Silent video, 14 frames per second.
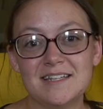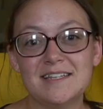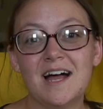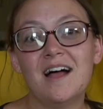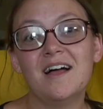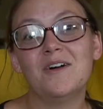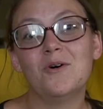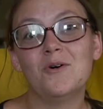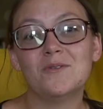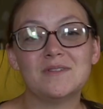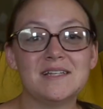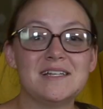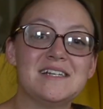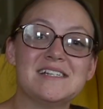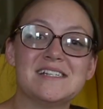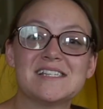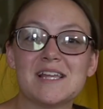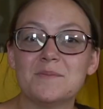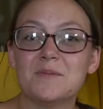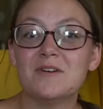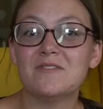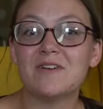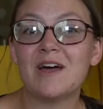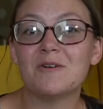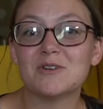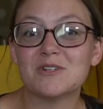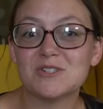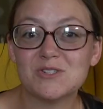Not only some of
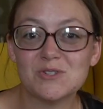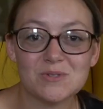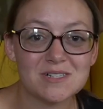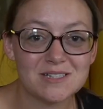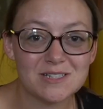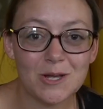our student